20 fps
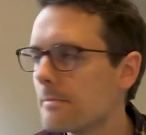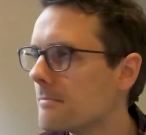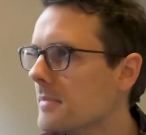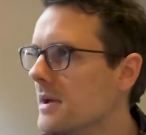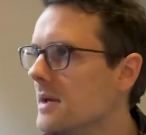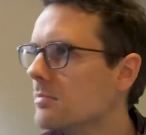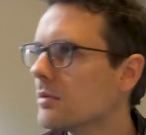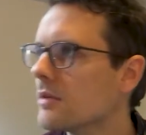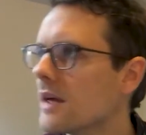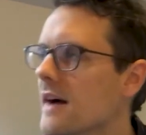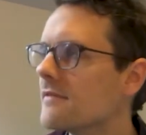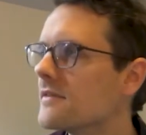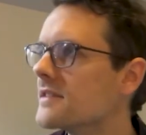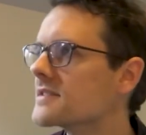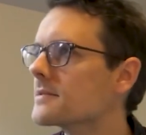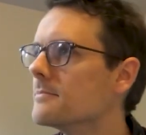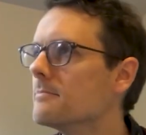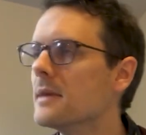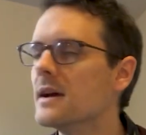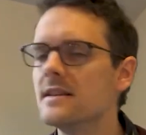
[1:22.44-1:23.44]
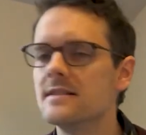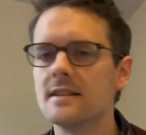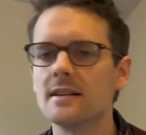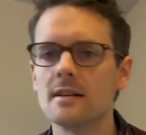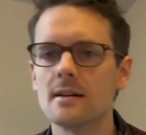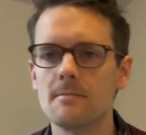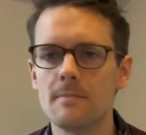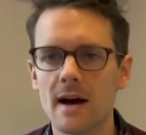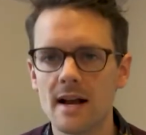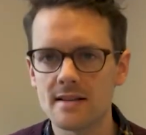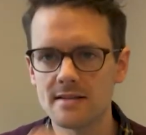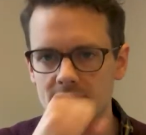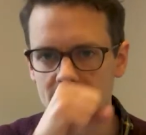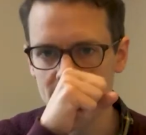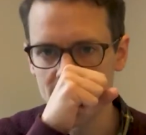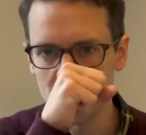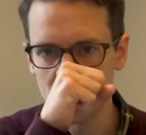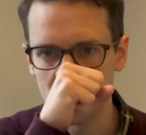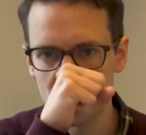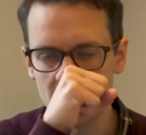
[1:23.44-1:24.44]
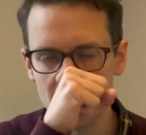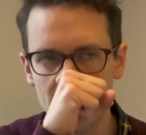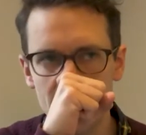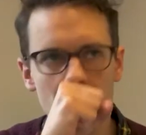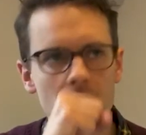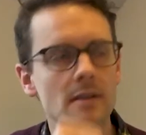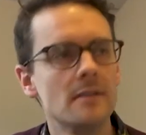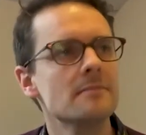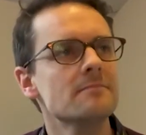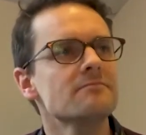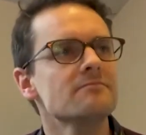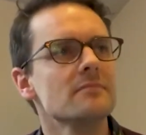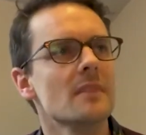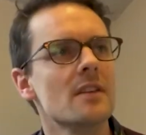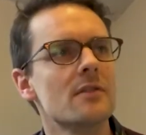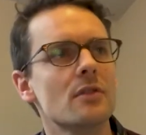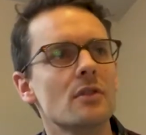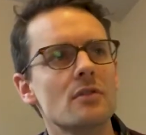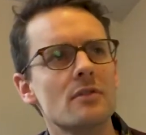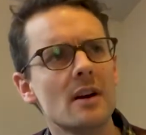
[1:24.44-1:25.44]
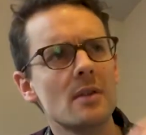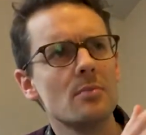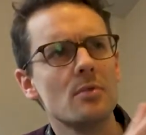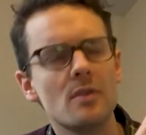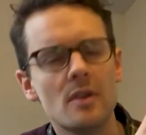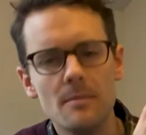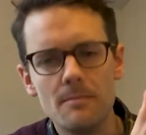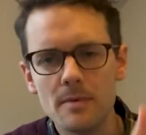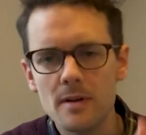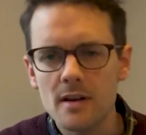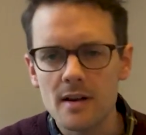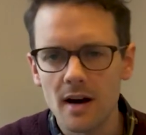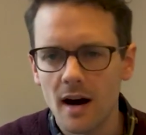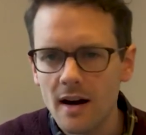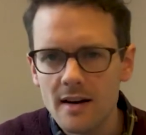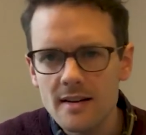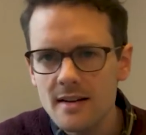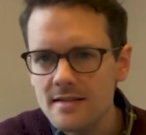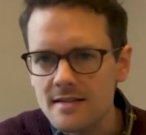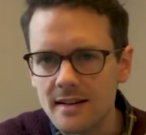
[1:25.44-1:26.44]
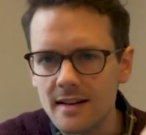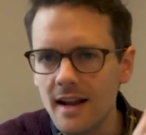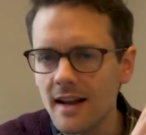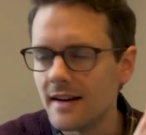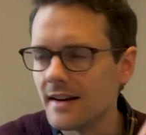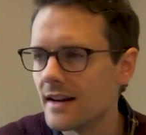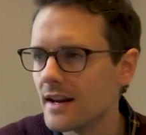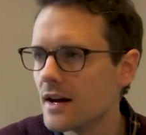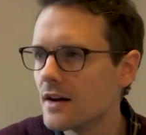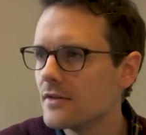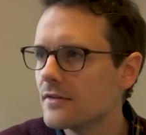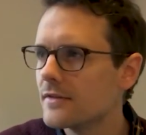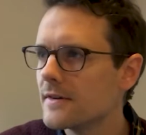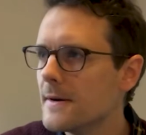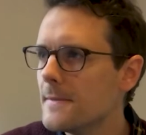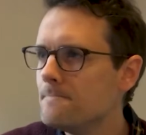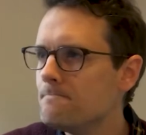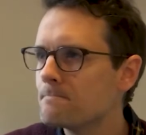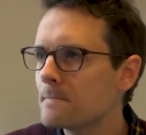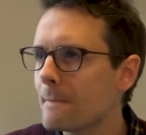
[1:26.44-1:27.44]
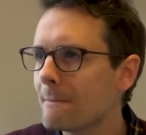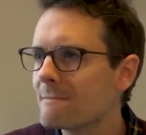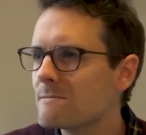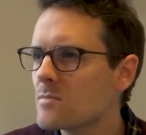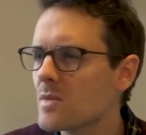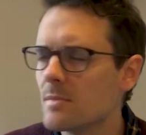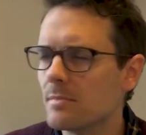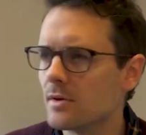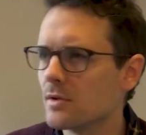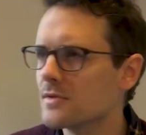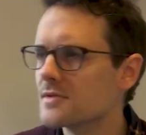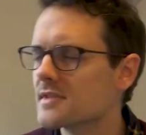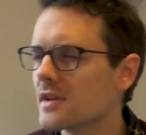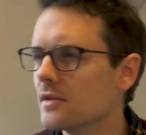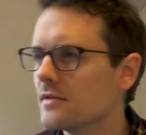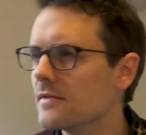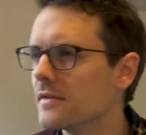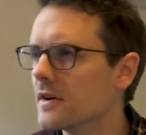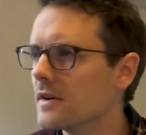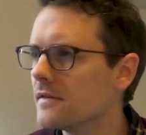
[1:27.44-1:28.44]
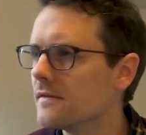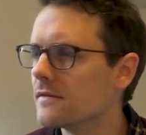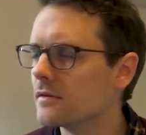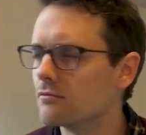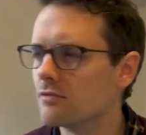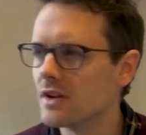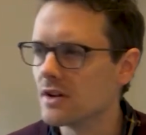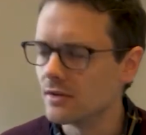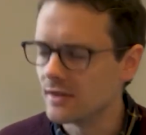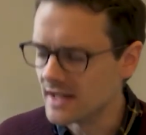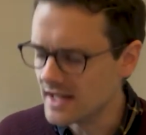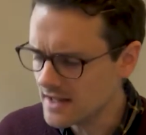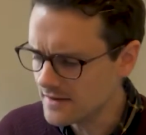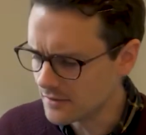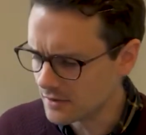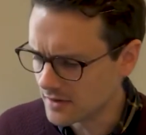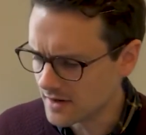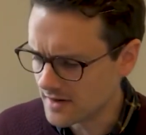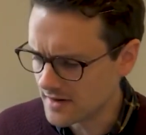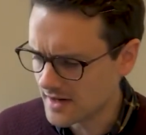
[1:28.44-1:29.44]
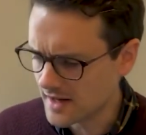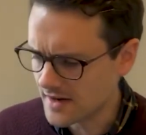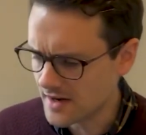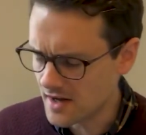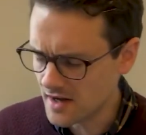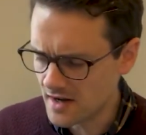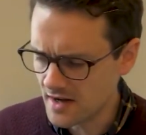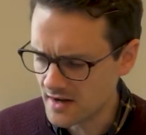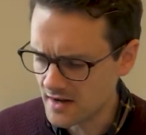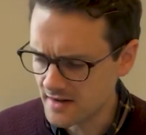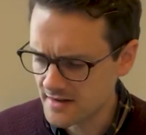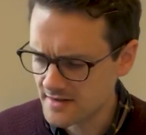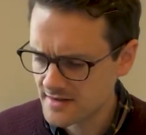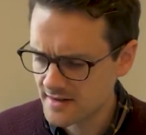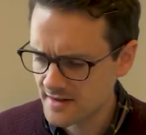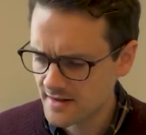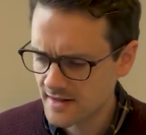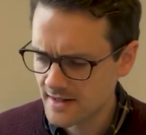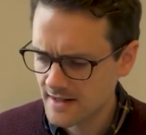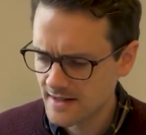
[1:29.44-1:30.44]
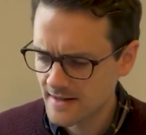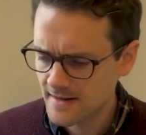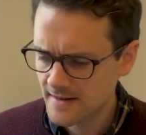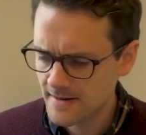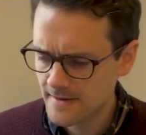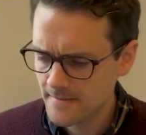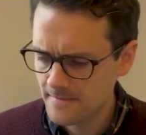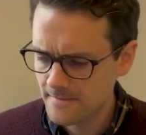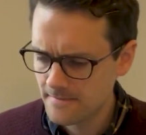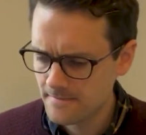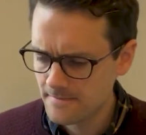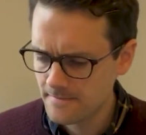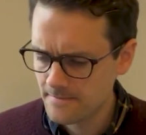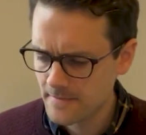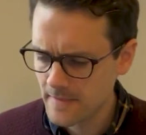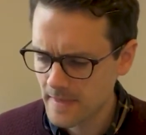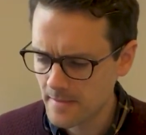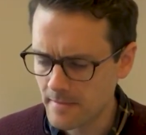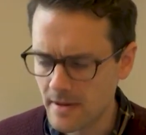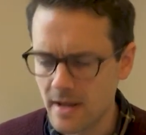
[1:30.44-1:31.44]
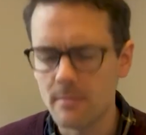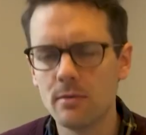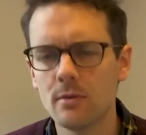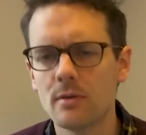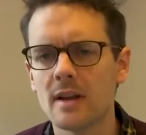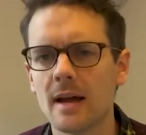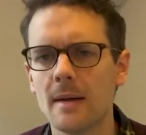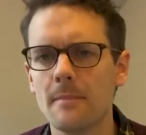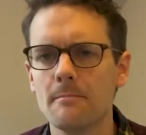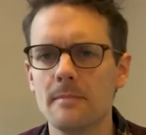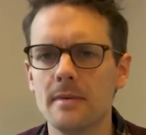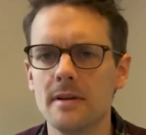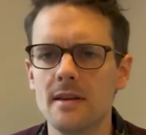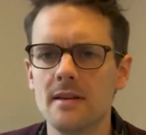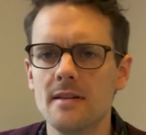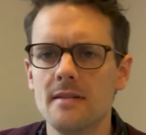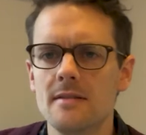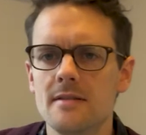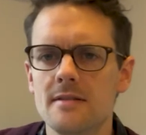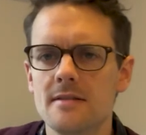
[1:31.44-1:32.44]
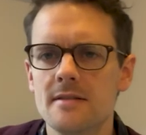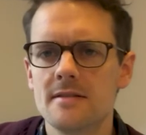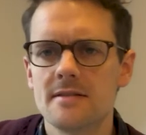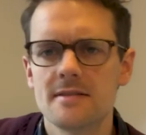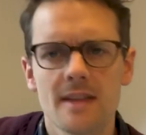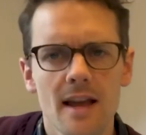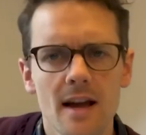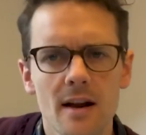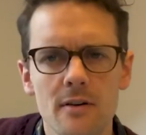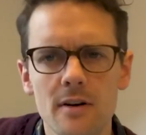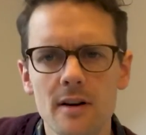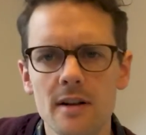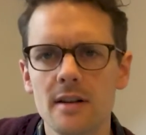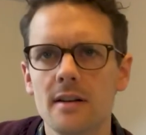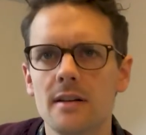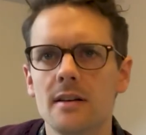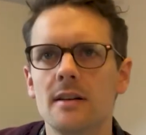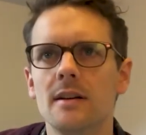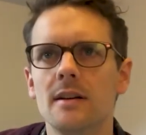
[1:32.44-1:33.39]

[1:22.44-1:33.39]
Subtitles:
People have this amazing capacity, don't they, for incredible kindness and love, but also for real evil and hurt. People can be scary.